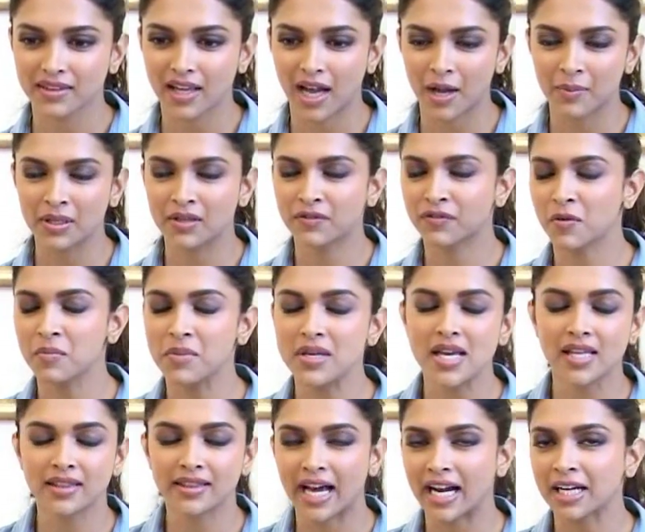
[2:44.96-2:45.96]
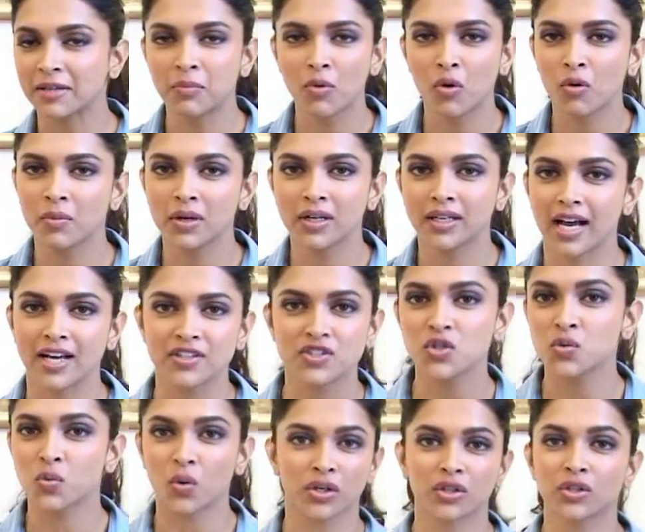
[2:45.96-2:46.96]
I mean, for me at that moment, I
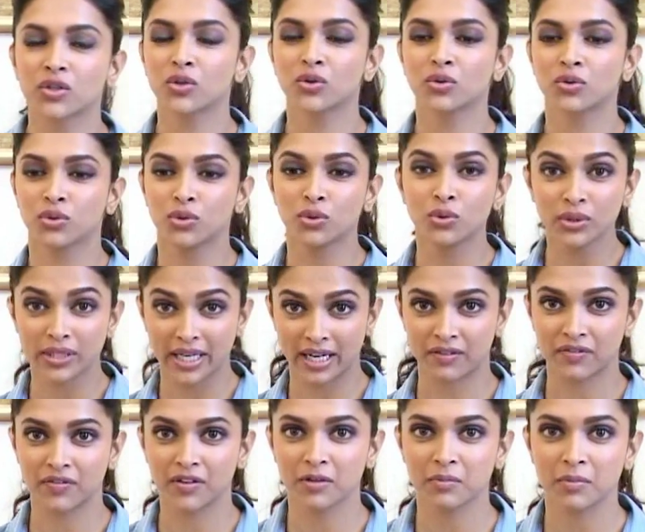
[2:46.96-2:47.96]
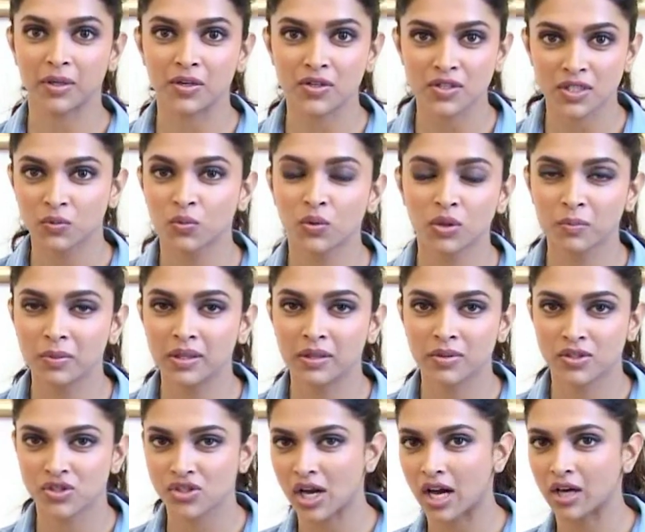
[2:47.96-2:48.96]
just wanted to do that film because it would be
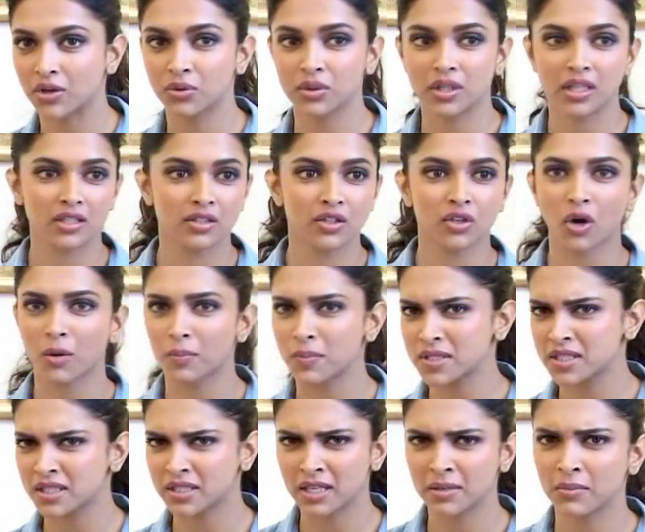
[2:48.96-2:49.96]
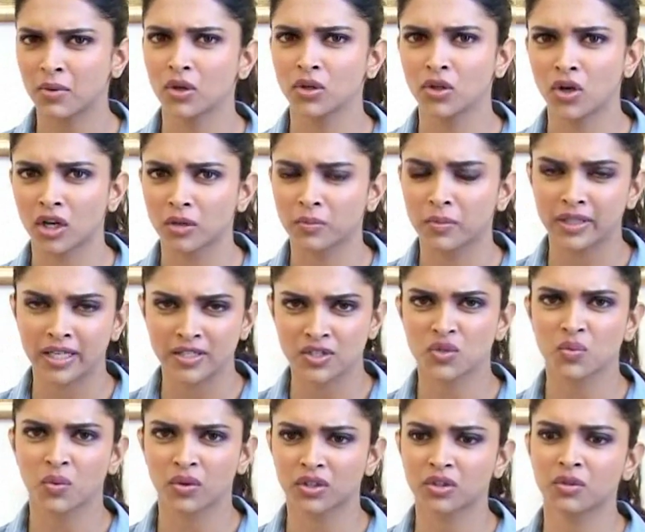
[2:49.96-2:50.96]
with Shah Rukh, either opposite him or not, but I
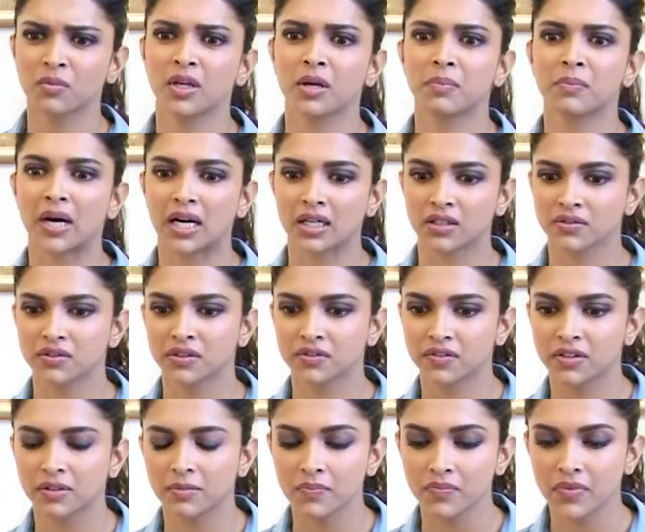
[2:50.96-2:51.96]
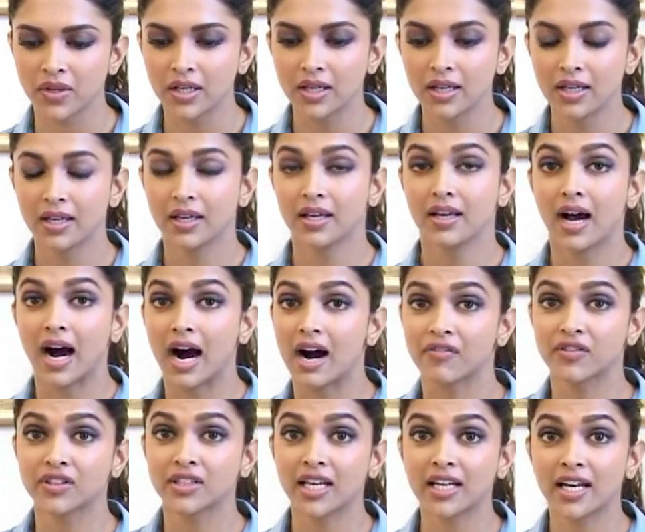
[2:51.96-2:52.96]
just wanted to be a part of the film.
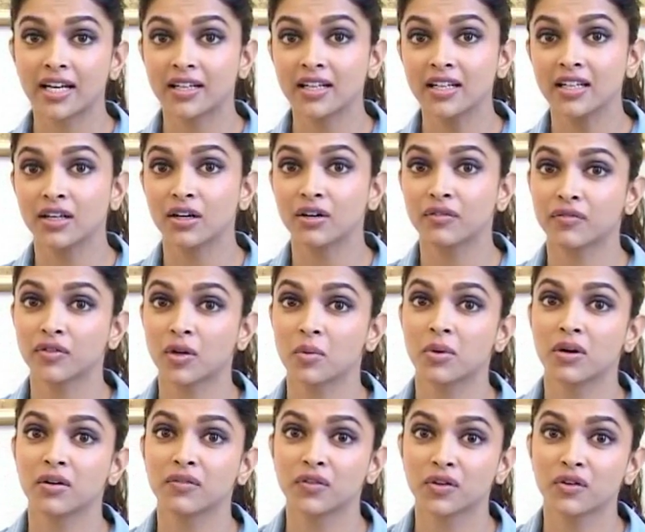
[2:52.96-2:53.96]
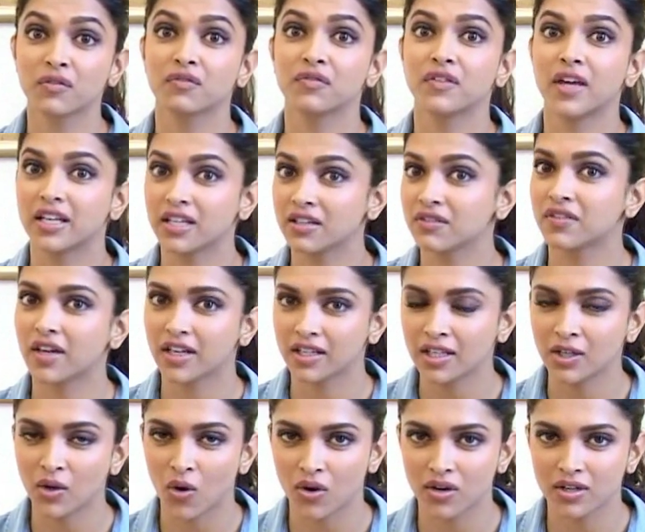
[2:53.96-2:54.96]
After that, I didn't hear from her for a very,
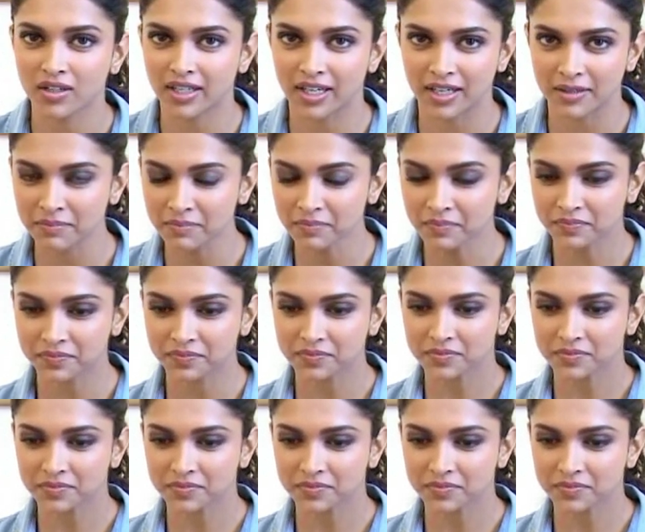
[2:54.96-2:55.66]
very long time.